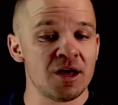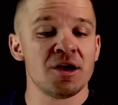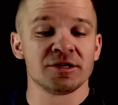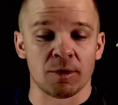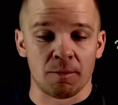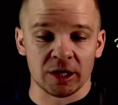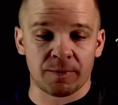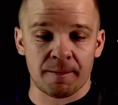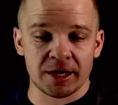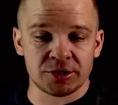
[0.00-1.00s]
So I'm going to
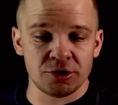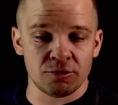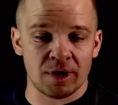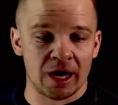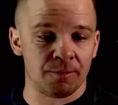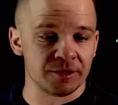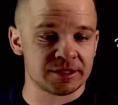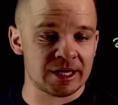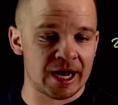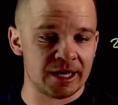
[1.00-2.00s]
multiply by 2 on both
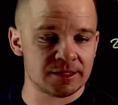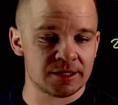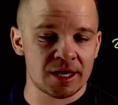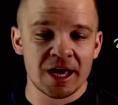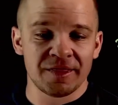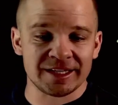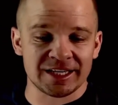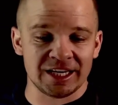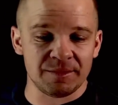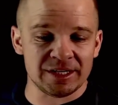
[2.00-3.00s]
sides. That's
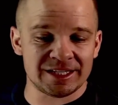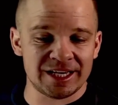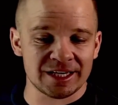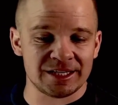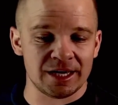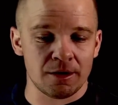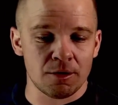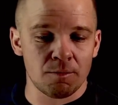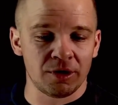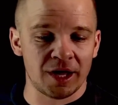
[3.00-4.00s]
going to give me 60
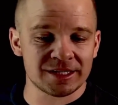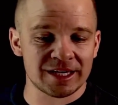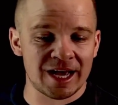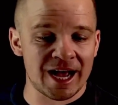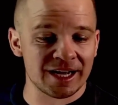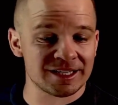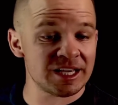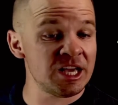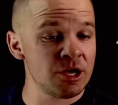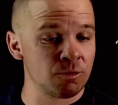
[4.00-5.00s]
plus x
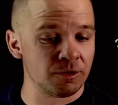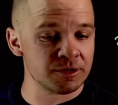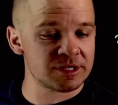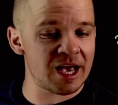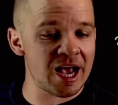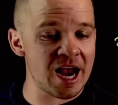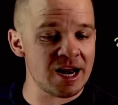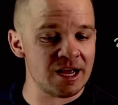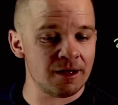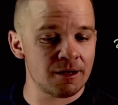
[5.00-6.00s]
equals
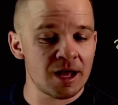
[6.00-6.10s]
80.